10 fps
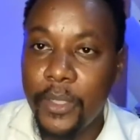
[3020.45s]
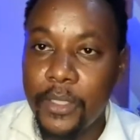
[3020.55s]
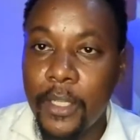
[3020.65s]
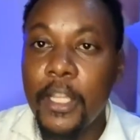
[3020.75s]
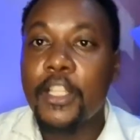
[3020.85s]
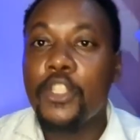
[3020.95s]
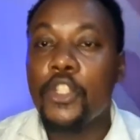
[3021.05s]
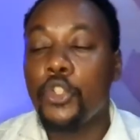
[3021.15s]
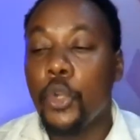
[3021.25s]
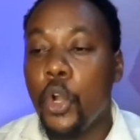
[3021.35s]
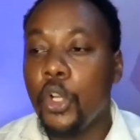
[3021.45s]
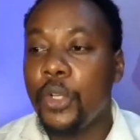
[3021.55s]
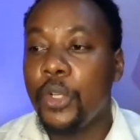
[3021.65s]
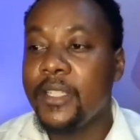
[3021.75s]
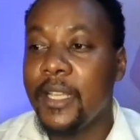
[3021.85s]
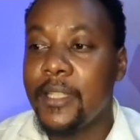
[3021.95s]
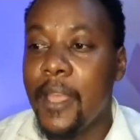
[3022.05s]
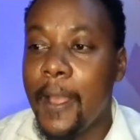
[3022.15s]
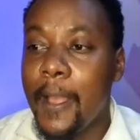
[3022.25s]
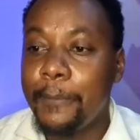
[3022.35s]
So to conclude is that
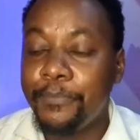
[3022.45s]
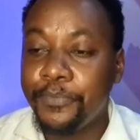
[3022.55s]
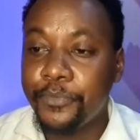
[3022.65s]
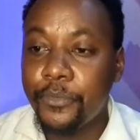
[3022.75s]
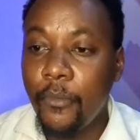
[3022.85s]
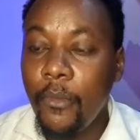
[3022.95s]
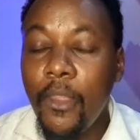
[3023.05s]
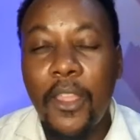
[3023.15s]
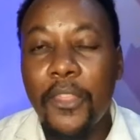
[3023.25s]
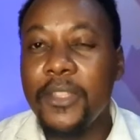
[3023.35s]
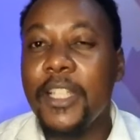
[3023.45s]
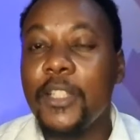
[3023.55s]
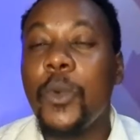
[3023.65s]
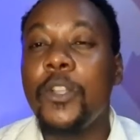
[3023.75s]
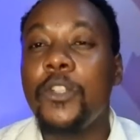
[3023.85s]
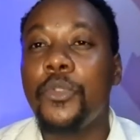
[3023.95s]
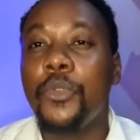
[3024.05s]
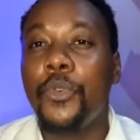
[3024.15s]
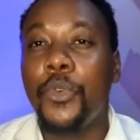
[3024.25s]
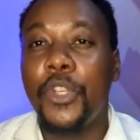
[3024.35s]
those that want to
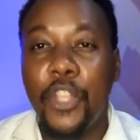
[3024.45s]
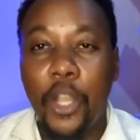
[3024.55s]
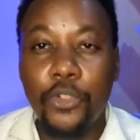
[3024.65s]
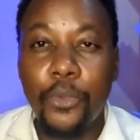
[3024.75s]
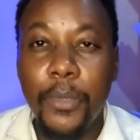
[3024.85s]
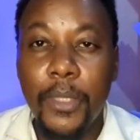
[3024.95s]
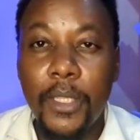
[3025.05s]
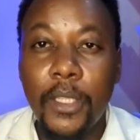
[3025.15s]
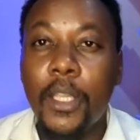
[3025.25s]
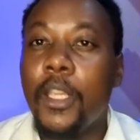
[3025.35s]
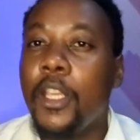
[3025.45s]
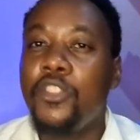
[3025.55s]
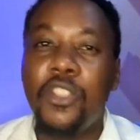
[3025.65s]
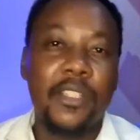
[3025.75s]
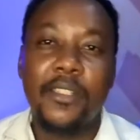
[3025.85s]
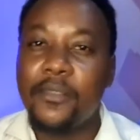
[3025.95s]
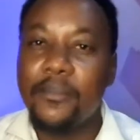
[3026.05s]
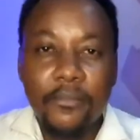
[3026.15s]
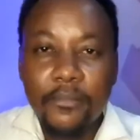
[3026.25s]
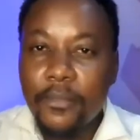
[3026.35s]
reach out to me, just
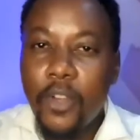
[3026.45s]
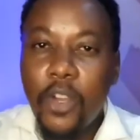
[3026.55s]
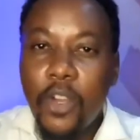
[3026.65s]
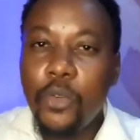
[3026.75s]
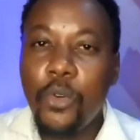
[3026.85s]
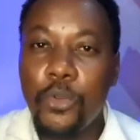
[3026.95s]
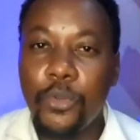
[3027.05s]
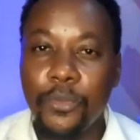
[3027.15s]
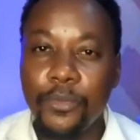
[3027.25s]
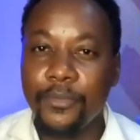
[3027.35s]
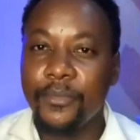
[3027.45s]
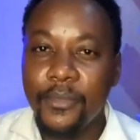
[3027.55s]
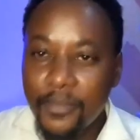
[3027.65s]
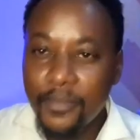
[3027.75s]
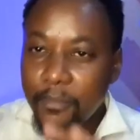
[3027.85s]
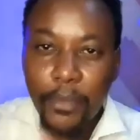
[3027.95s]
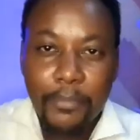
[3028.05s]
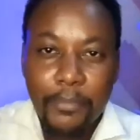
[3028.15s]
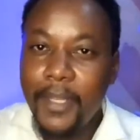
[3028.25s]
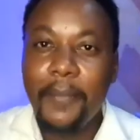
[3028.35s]
go on Google, put my
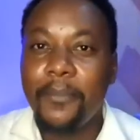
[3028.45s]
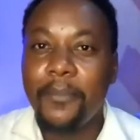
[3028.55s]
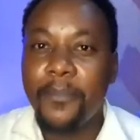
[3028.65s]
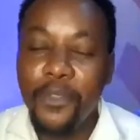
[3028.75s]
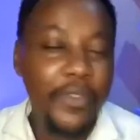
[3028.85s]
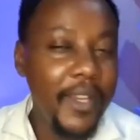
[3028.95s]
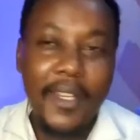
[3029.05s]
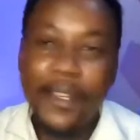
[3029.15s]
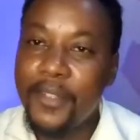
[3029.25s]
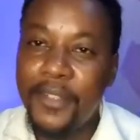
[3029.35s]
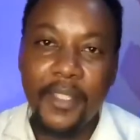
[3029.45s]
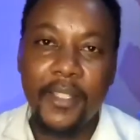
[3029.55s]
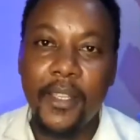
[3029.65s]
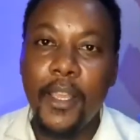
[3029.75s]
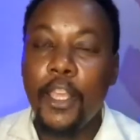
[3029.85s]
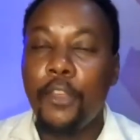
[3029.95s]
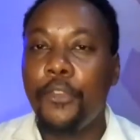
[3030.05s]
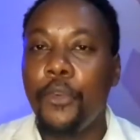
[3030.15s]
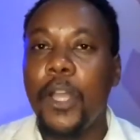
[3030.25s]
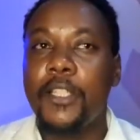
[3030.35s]
name, you'll find everything. If you
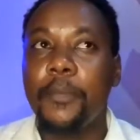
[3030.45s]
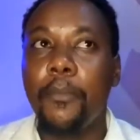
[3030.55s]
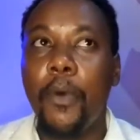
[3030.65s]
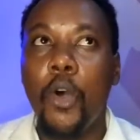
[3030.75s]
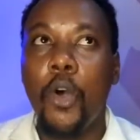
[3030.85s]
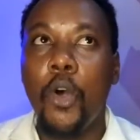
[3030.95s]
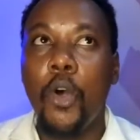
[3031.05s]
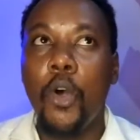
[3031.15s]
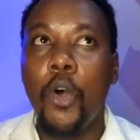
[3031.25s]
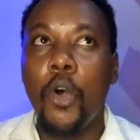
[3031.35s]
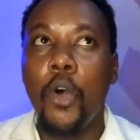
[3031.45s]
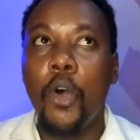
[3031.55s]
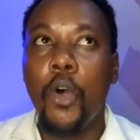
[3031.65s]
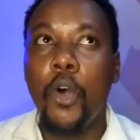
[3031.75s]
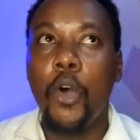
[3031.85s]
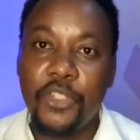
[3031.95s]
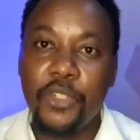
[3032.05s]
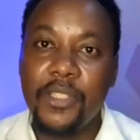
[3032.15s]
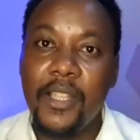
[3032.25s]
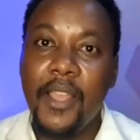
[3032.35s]
want more of my discussions,
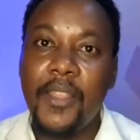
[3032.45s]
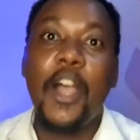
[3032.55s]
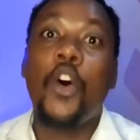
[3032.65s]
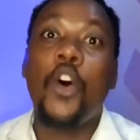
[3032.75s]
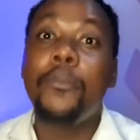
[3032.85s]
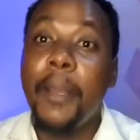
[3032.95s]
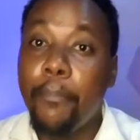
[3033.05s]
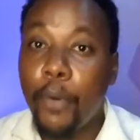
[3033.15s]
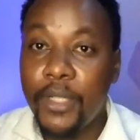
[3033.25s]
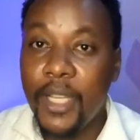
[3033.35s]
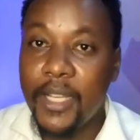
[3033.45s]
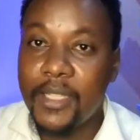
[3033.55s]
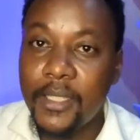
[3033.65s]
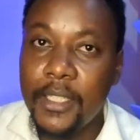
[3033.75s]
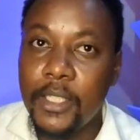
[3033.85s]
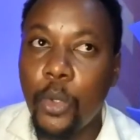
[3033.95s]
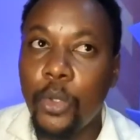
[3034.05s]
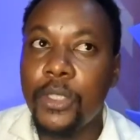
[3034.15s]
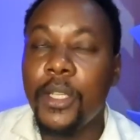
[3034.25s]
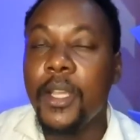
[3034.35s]
they are on my podcast. It's called
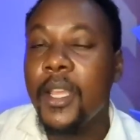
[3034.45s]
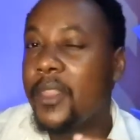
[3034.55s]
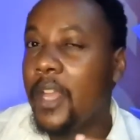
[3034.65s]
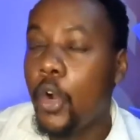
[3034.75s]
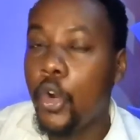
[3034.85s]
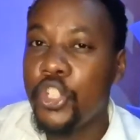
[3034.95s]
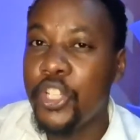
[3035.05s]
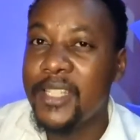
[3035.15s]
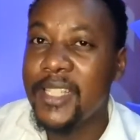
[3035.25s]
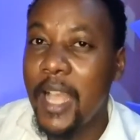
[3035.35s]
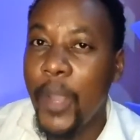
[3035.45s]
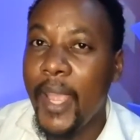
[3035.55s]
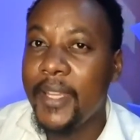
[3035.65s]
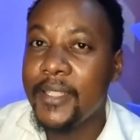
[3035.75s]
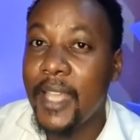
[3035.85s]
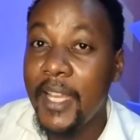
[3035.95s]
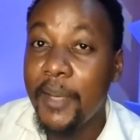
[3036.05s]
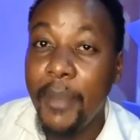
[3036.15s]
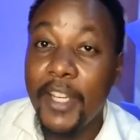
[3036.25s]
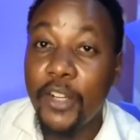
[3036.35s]
the Conscious Awareness and
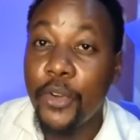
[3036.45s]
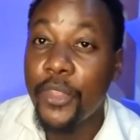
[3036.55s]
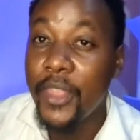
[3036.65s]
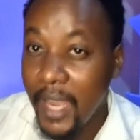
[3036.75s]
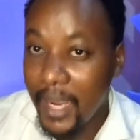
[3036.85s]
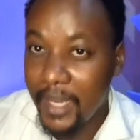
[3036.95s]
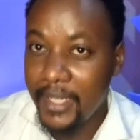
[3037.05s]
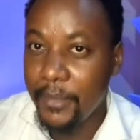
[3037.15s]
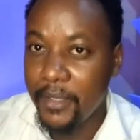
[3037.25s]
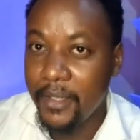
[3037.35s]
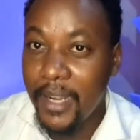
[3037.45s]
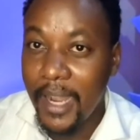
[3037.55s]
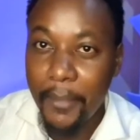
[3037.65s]
Mind Growth Academy, KAMA.